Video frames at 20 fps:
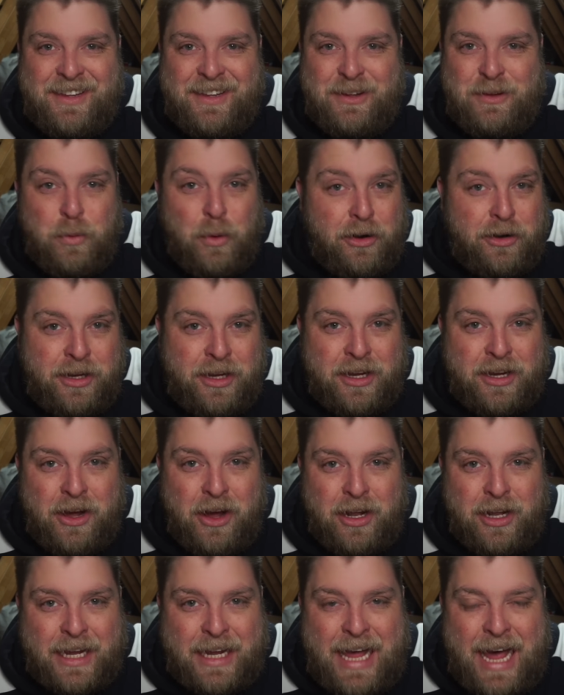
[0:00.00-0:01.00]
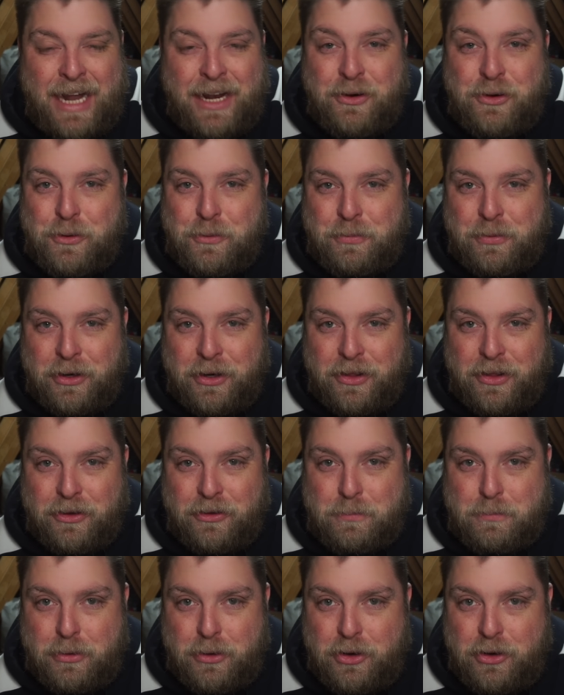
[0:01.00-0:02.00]
What do you call a can opener
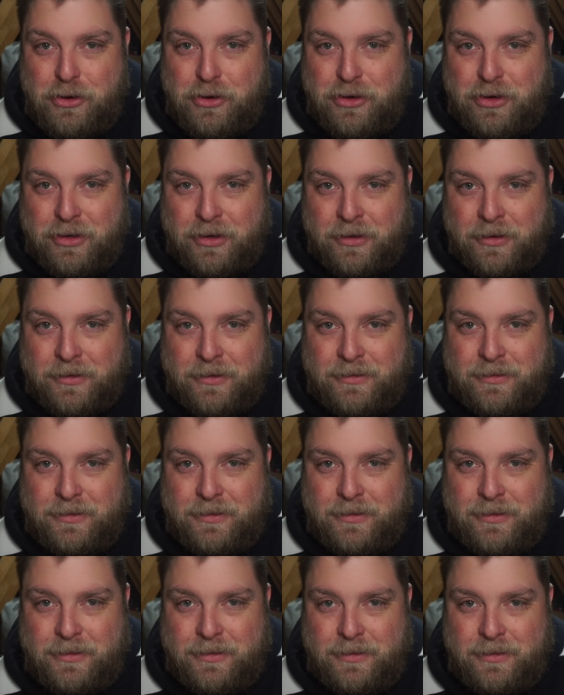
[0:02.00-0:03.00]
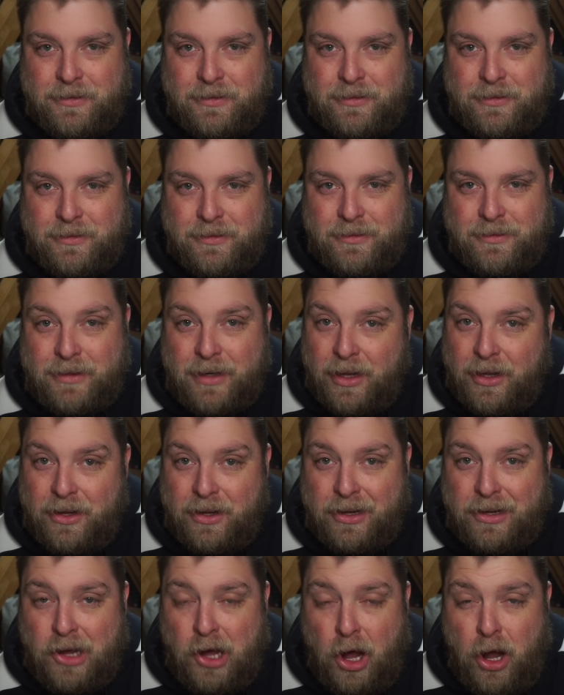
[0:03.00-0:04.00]
that's broken?
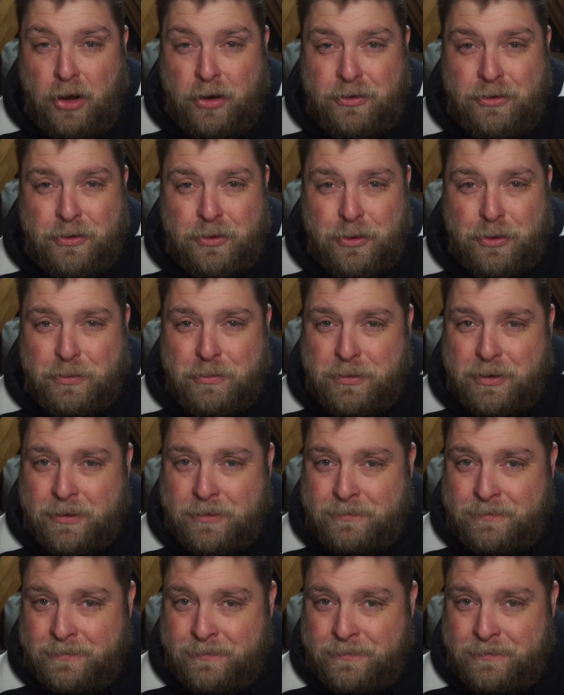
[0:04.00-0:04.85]
A cornt opener.